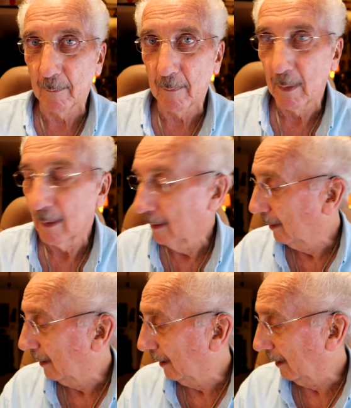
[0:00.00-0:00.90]
And I'm going
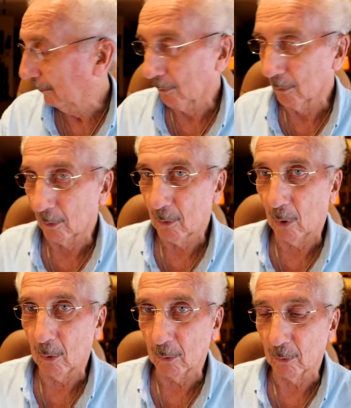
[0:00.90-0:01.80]
to call her
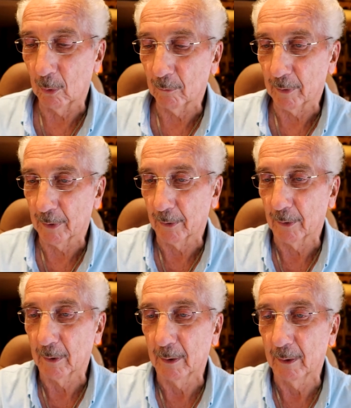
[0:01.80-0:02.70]
over here and
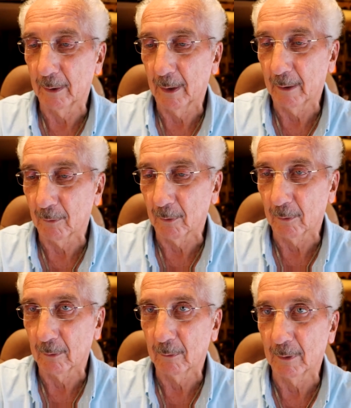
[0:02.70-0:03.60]
have her let you
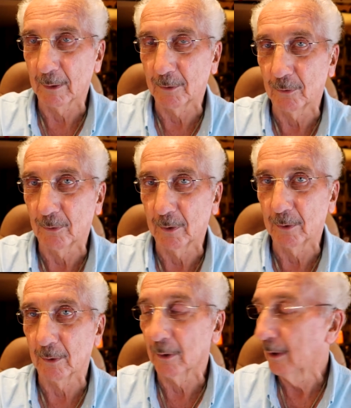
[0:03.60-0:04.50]
see her.
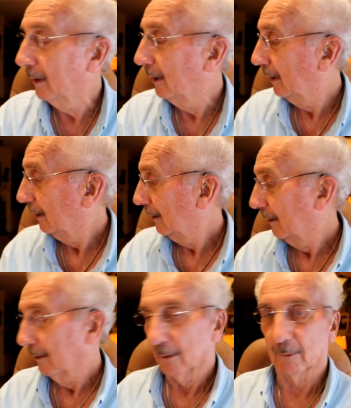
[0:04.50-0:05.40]
In
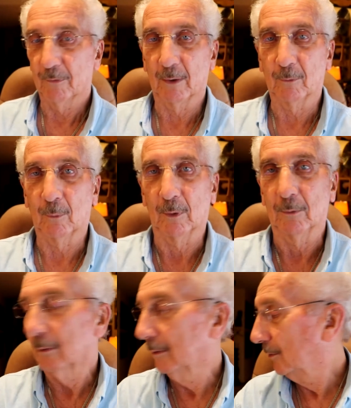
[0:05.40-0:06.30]
fact, well, Ginger,